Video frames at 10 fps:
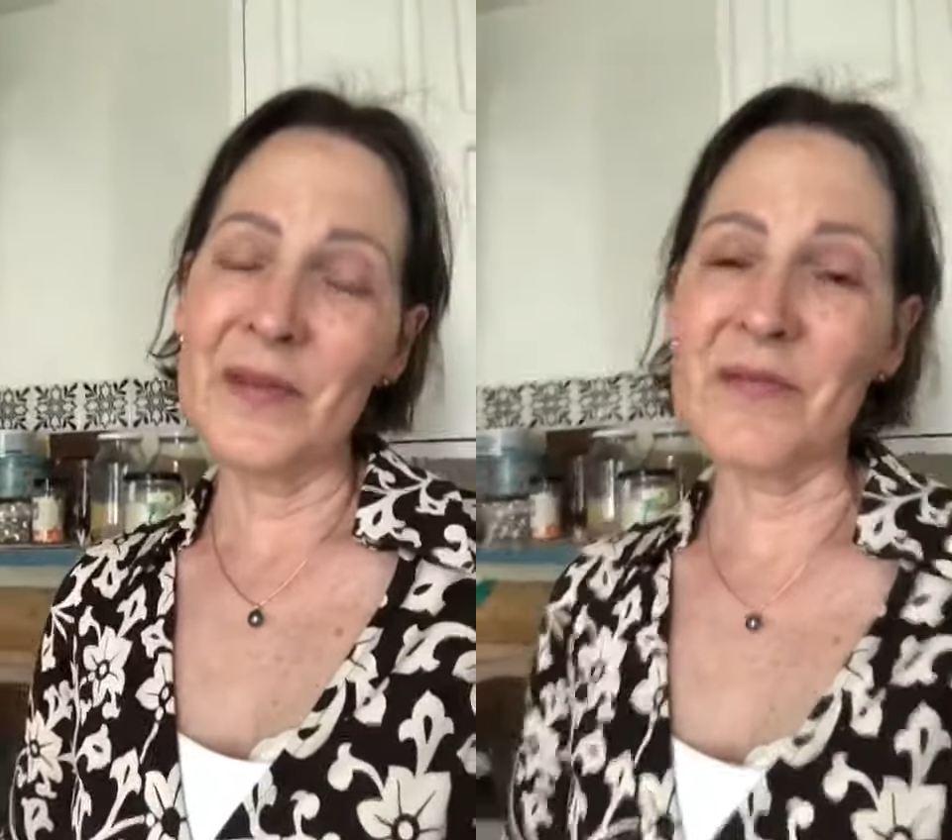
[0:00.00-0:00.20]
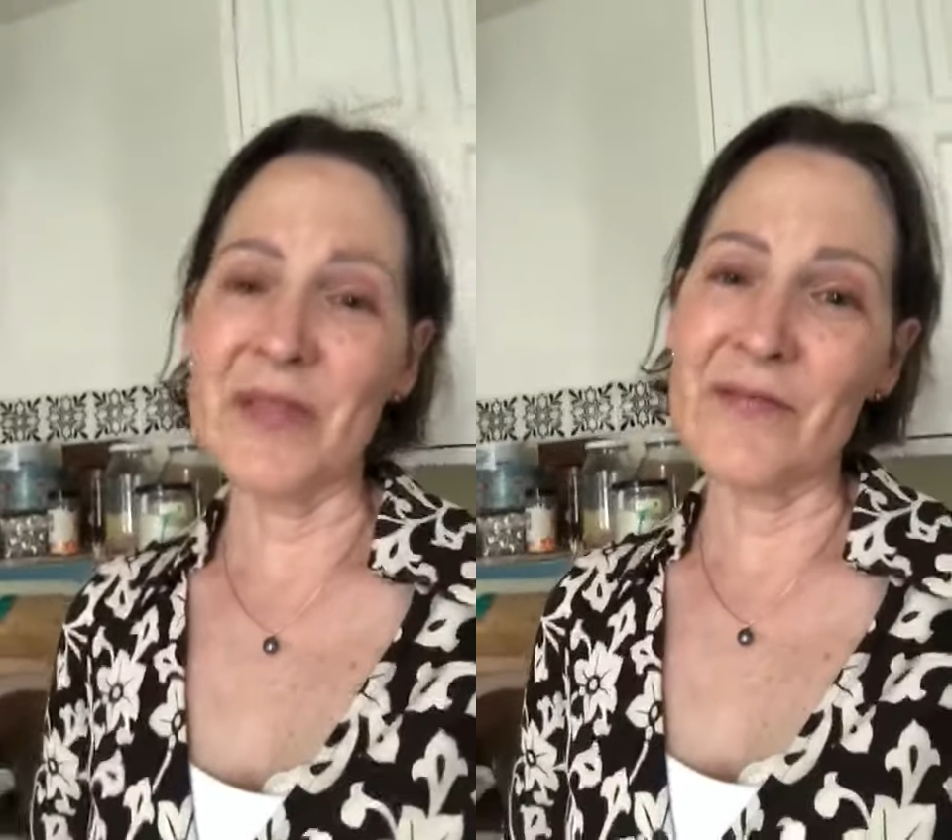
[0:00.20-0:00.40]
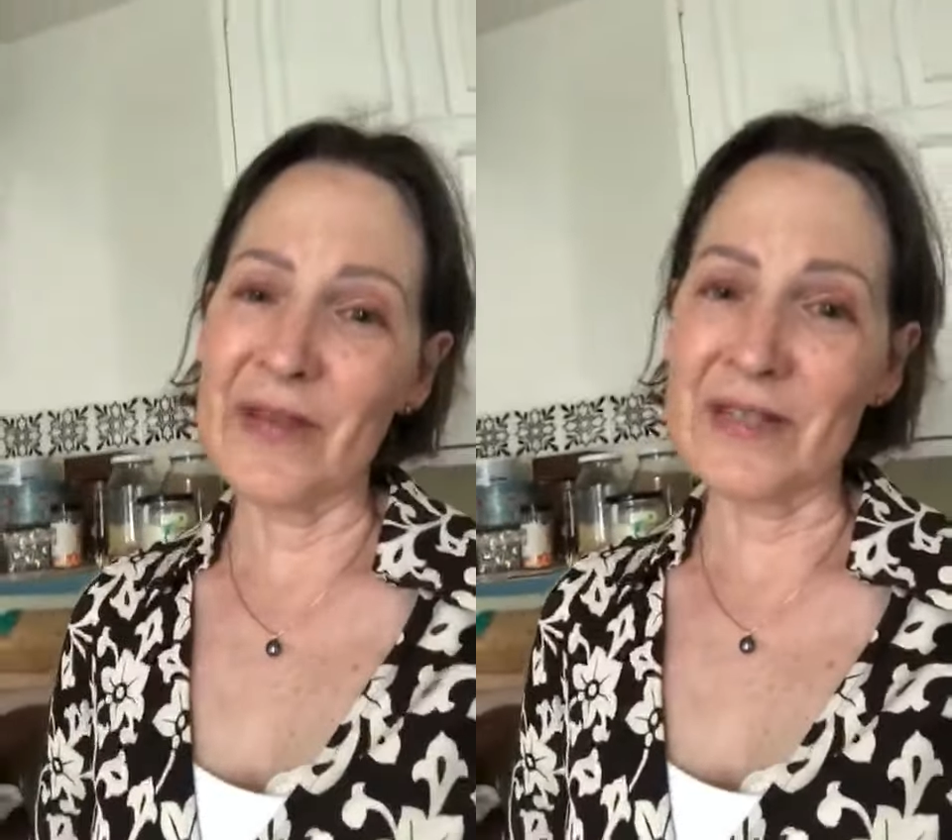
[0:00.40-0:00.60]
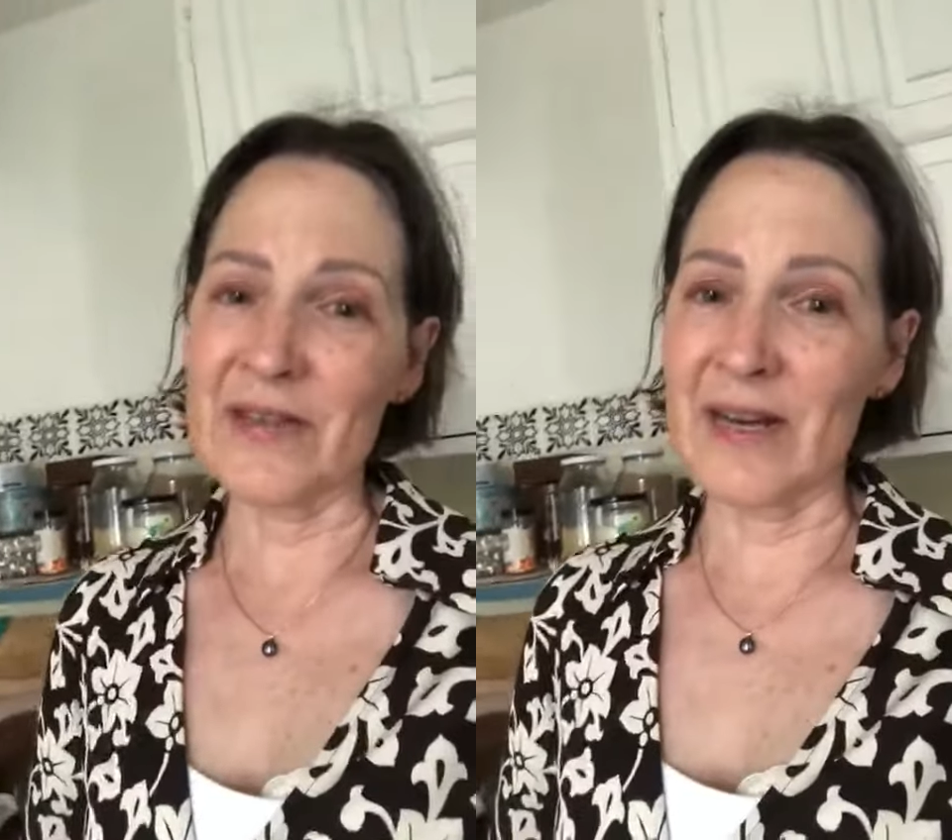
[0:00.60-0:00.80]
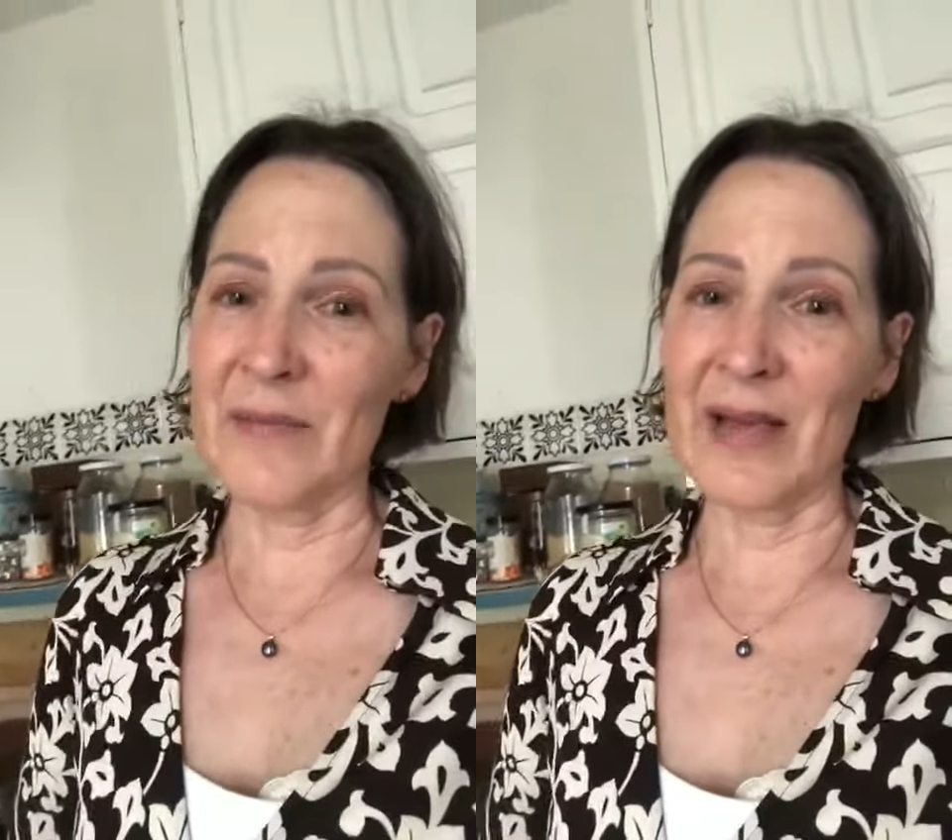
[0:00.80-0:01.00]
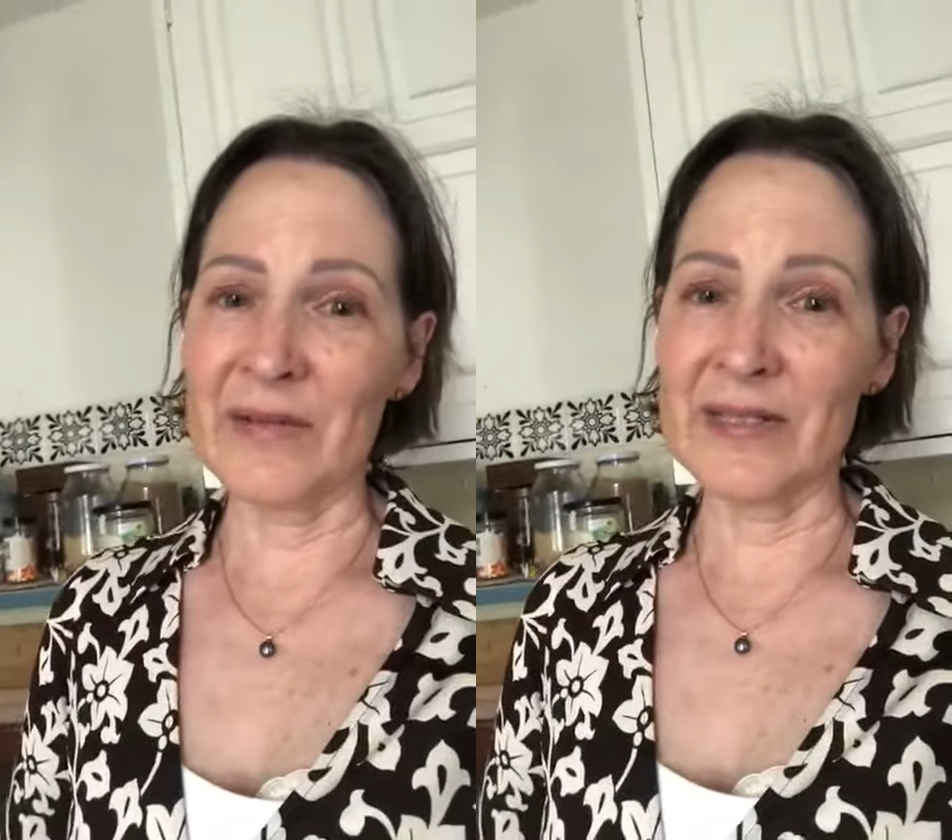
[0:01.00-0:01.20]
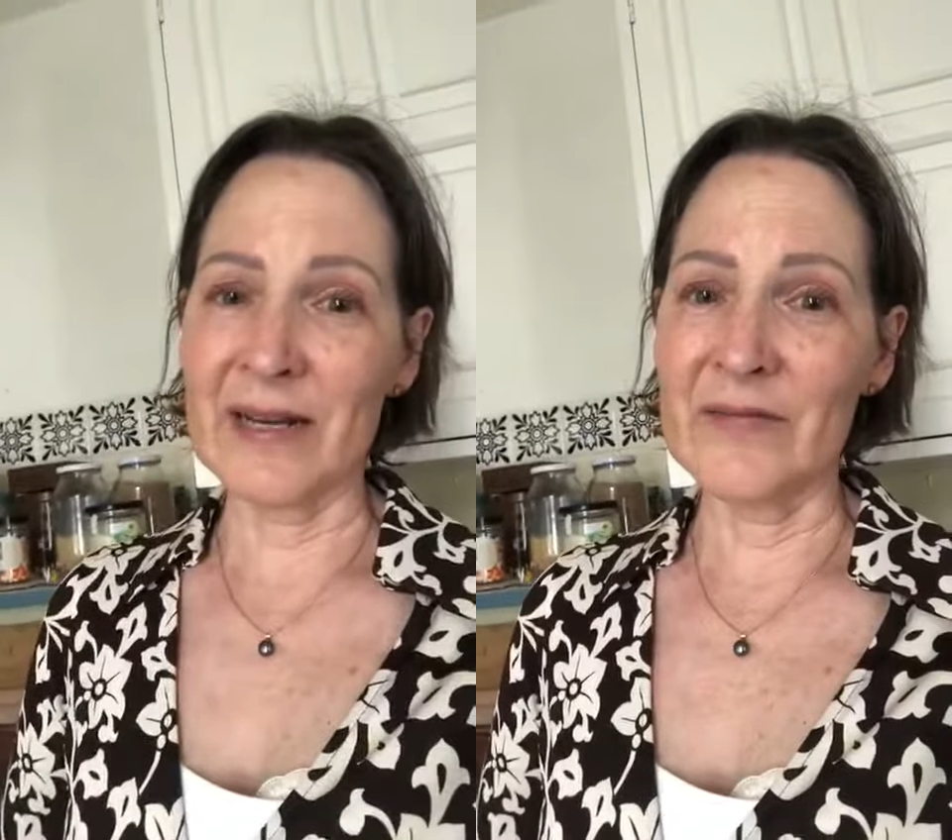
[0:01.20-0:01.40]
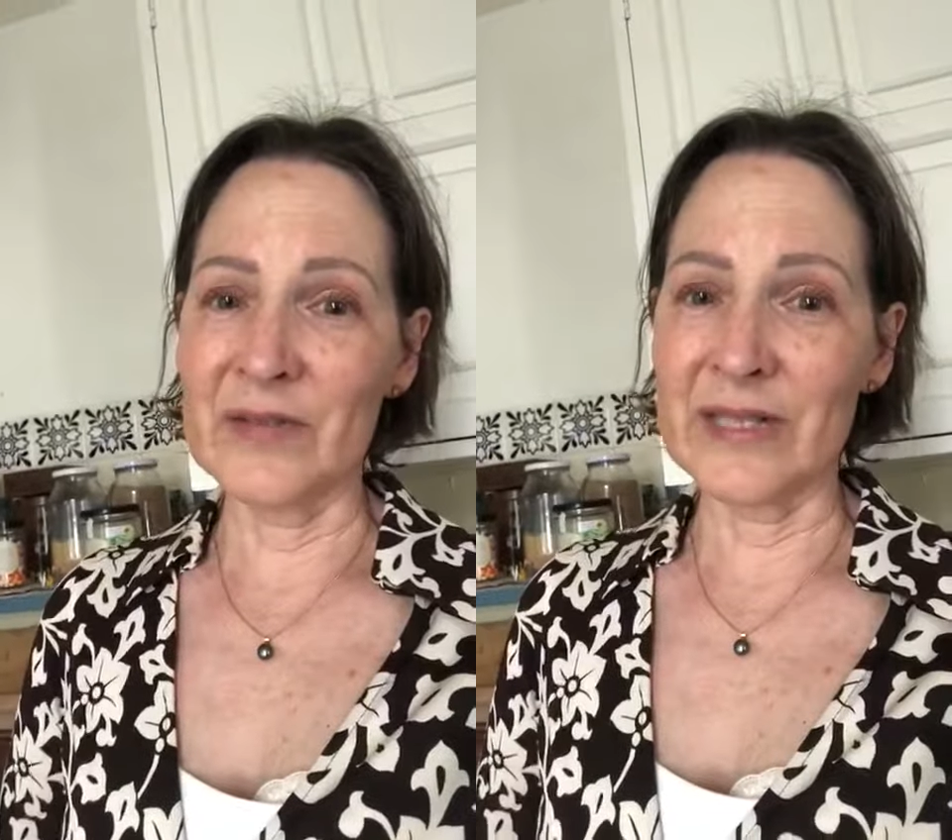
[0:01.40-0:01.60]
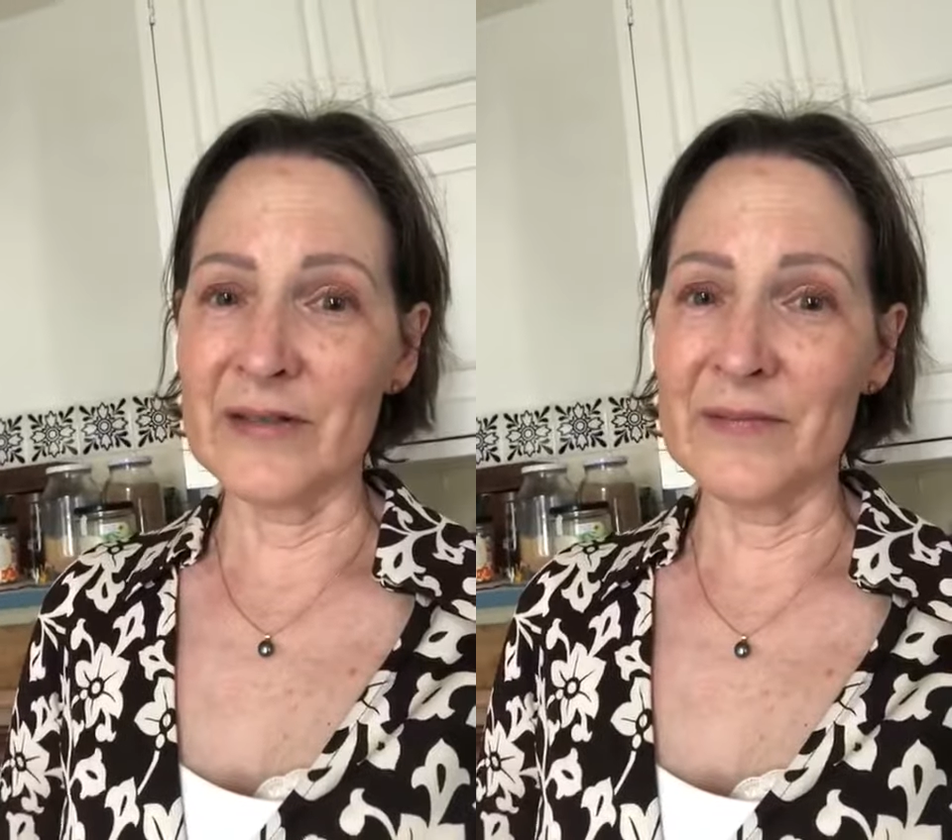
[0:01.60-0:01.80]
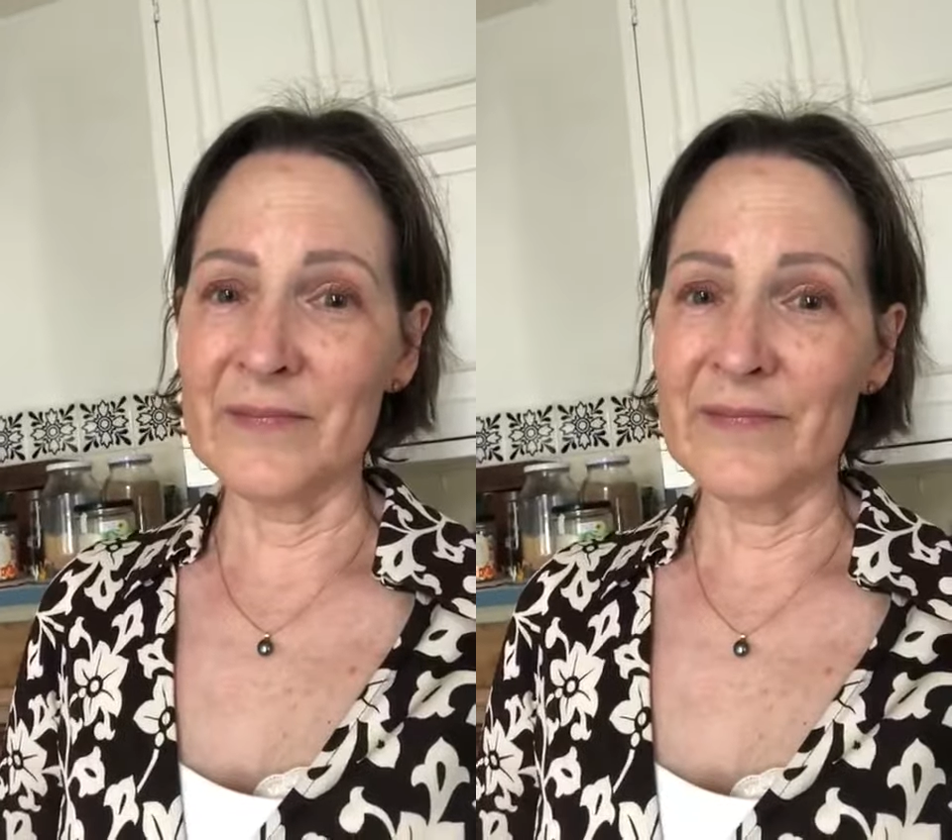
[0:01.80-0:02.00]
for the fish that I'm having tonight for dinner.